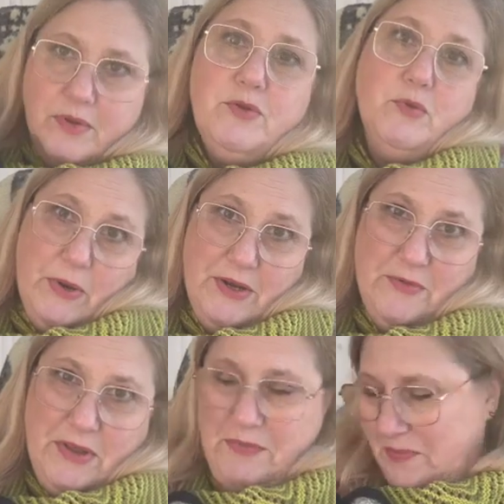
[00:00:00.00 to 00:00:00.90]
one of
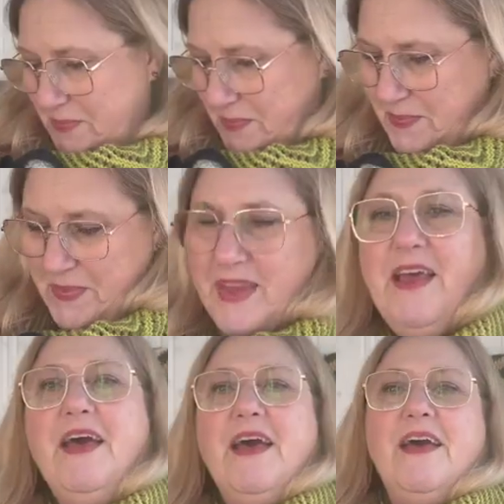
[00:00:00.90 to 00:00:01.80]
them,
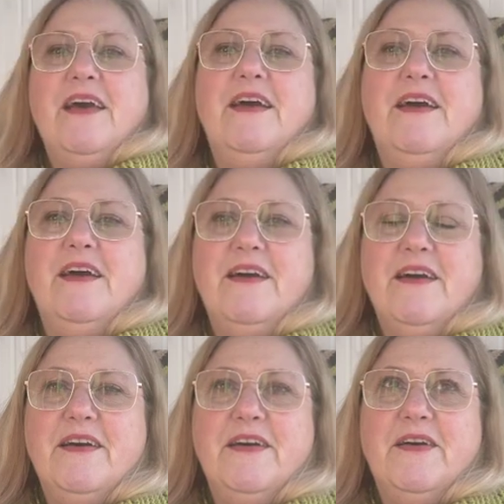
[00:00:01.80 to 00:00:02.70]

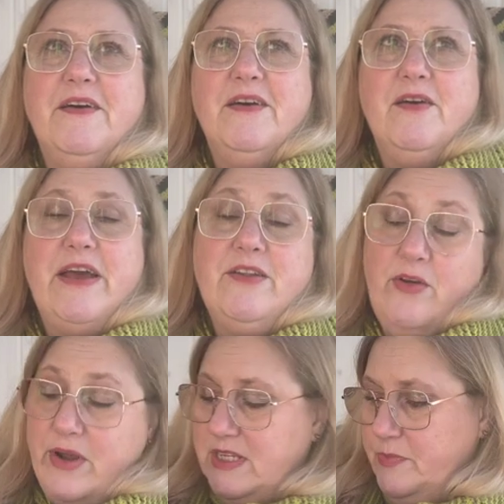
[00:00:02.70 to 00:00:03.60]
and her
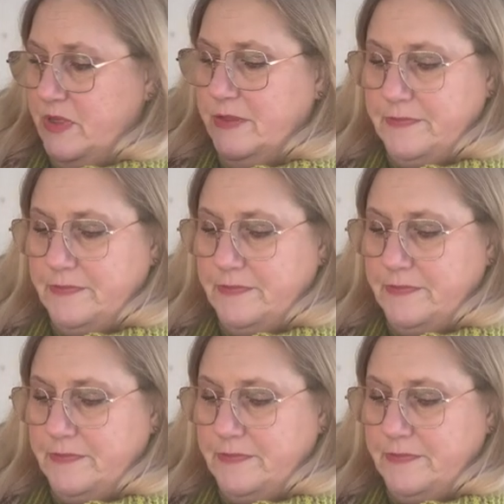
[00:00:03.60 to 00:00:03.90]
husband.